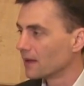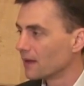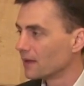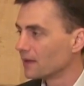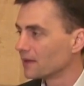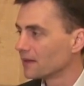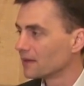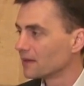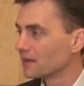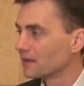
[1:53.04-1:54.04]
projected
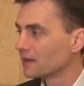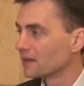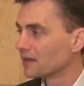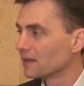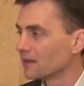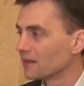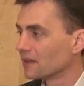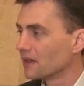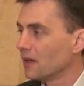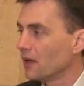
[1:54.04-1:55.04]
release date for that?
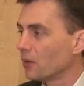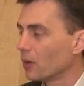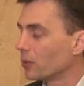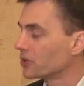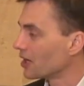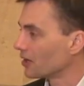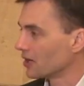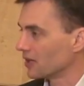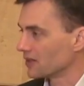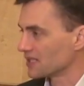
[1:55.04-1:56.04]
Well, we're
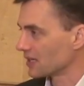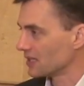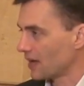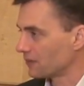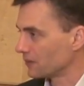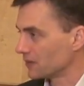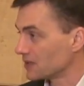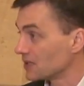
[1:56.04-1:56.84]
targeting the second half of this